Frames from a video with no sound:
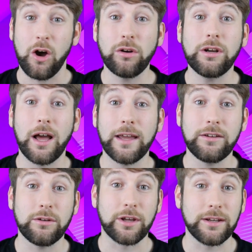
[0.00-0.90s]

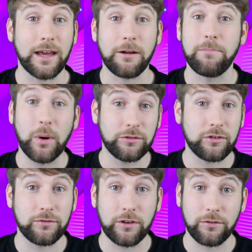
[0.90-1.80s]
Online you can get a
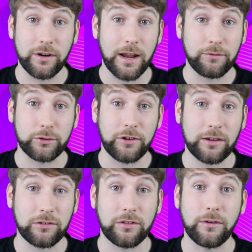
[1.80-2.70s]
bunch of different level
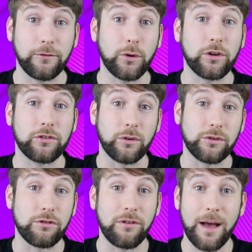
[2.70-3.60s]
tests that focus
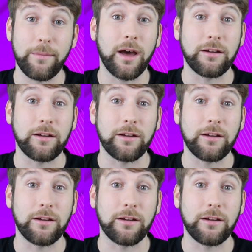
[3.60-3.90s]
on grammar